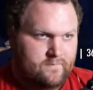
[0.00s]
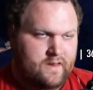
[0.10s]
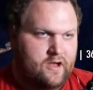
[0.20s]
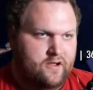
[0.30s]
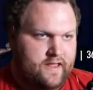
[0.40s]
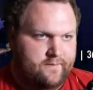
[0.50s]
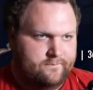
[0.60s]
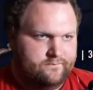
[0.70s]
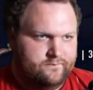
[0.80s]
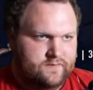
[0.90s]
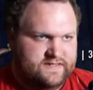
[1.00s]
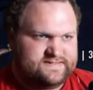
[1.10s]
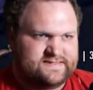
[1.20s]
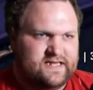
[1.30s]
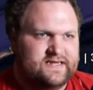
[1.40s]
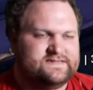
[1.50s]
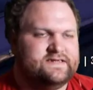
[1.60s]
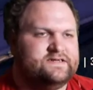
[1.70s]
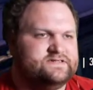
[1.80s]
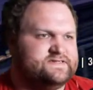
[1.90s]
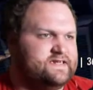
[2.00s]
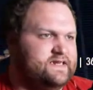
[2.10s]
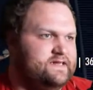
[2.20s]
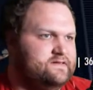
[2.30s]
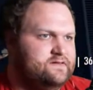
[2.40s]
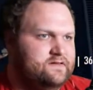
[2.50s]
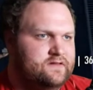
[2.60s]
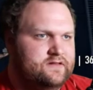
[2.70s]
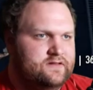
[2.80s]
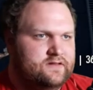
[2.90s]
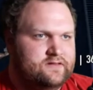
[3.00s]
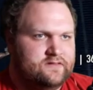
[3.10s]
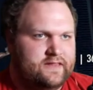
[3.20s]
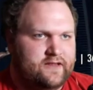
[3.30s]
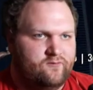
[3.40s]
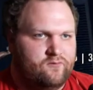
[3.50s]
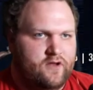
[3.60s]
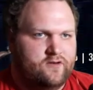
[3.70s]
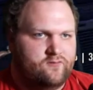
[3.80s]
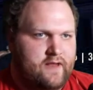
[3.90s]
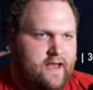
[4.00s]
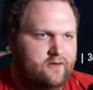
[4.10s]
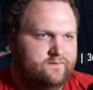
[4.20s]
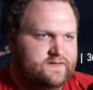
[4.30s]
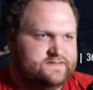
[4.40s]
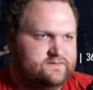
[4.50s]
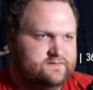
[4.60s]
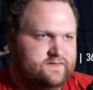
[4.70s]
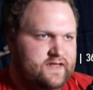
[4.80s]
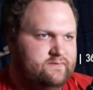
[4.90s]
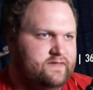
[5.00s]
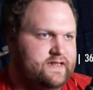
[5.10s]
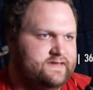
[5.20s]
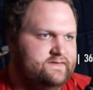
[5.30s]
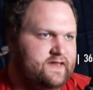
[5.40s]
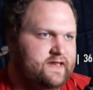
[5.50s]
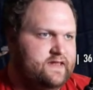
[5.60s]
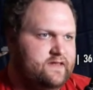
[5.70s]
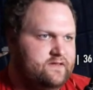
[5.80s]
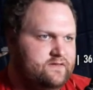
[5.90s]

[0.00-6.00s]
Okay. Is this cocksucker just gonna like run around this whole time like a dick?